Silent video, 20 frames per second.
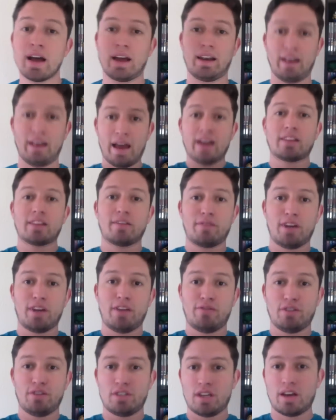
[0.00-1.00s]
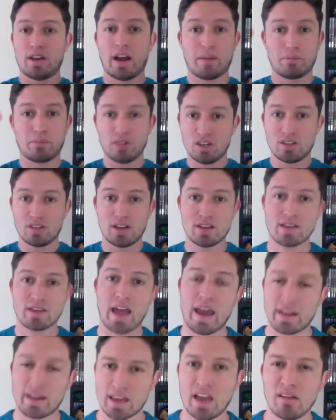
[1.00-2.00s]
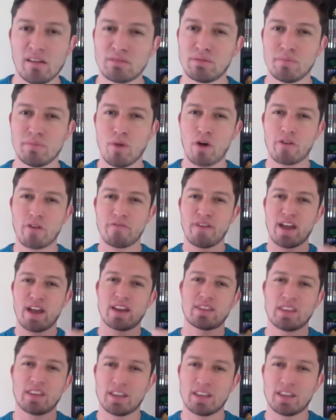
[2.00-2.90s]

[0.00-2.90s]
Like the video if you did. I appreciate that. It keeps me motivated.